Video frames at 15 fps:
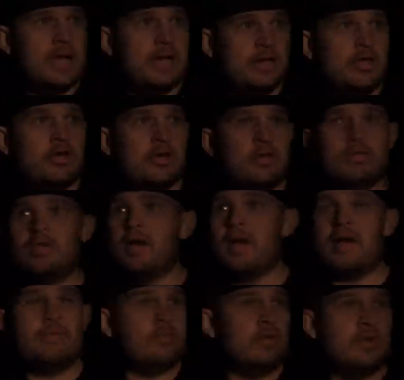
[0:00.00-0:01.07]
yeah no no no that?
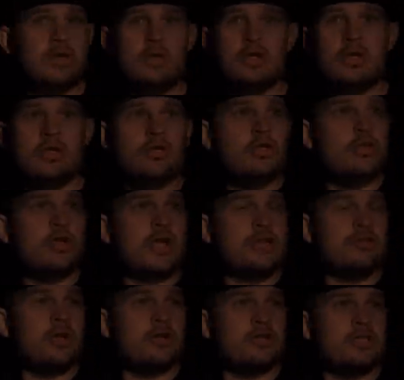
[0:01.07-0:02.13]
Not, that was? no you
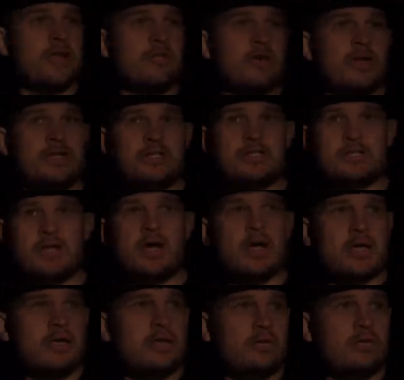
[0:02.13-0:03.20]
guys don't understand what i just saw
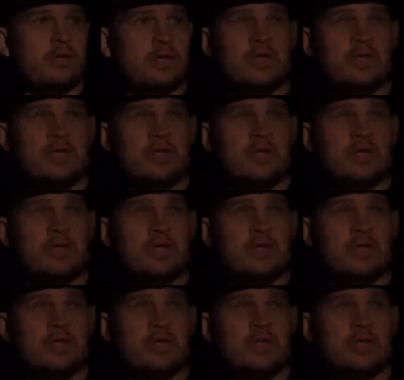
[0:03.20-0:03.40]
it